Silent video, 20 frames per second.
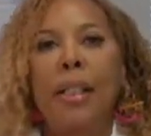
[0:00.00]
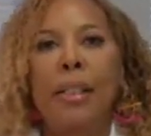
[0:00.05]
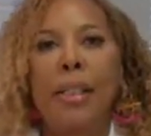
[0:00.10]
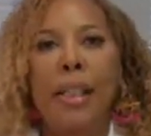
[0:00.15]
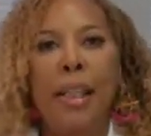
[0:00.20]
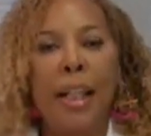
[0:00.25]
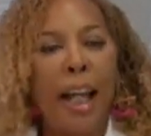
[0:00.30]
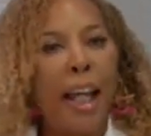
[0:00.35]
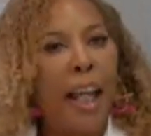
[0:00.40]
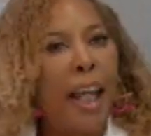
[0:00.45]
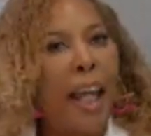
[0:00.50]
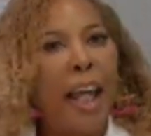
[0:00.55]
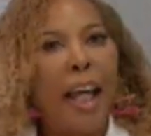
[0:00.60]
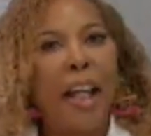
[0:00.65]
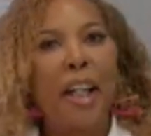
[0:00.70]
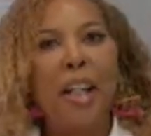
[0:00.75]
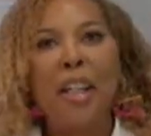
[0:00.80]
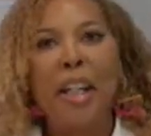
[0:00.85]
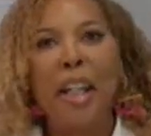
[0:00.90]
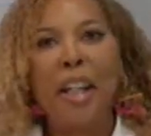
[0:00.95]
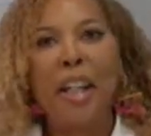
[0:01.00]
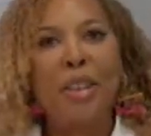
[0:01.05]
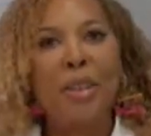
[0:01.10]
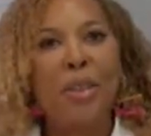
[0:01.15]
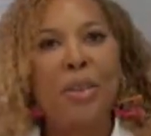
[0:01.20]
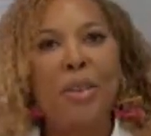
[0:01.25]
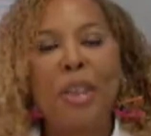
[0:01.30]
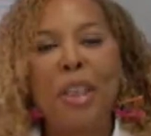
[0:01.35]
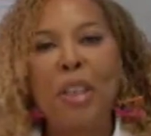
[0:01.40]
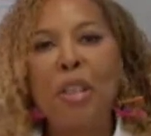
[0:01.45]
that I had a
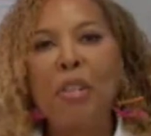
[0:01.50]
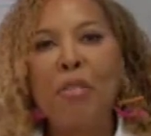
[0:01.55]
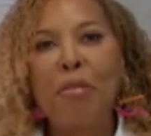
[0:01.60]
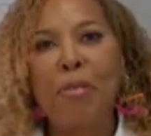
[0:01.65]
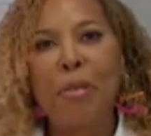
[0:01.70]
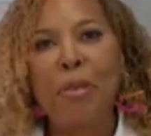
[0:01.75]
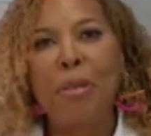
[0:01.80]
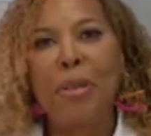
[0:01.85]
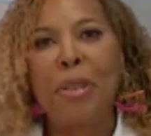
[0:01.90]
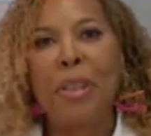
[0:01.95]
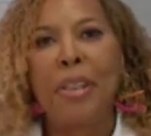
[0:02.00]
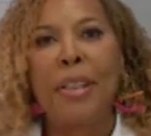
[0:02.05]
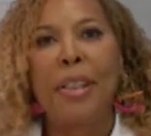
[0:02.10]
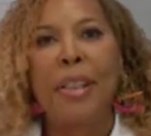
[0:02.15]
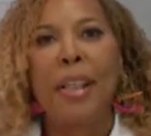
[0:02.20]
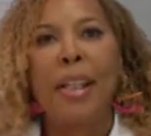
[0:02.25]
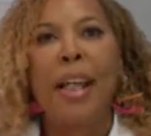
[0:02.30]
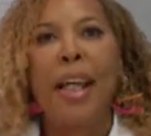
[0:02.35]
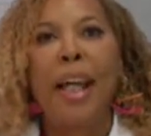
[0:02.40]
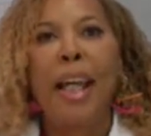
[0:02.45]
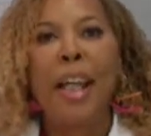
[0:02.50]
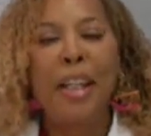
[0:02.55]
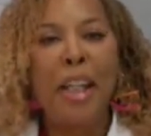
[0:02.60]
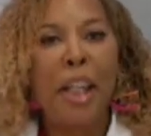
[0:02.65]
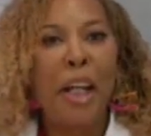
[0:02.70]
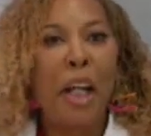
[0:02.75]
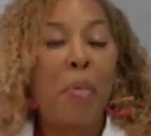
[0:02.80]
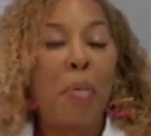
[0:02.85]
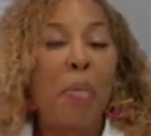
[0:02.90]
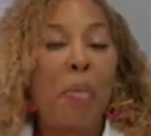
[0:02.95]
natural gift for it and
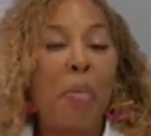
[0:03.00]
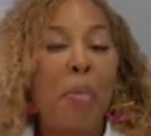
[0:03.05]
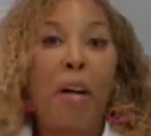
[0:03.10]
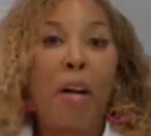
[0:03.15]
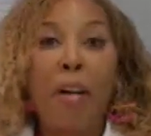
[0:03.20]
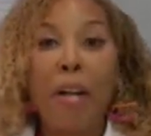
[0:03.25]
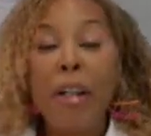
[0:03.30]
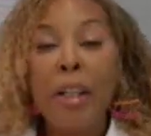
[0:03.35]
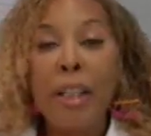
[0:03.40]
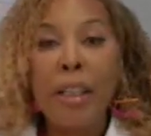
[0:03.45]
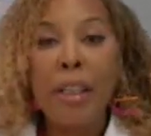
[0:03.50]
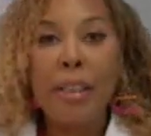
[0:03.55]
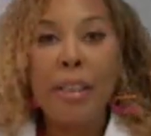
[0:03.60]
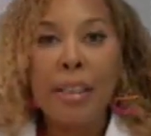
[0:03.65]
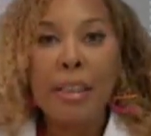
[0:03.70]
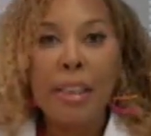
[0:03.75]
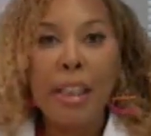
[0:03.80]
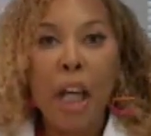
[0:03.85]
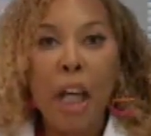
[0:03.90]
that I'm an artist.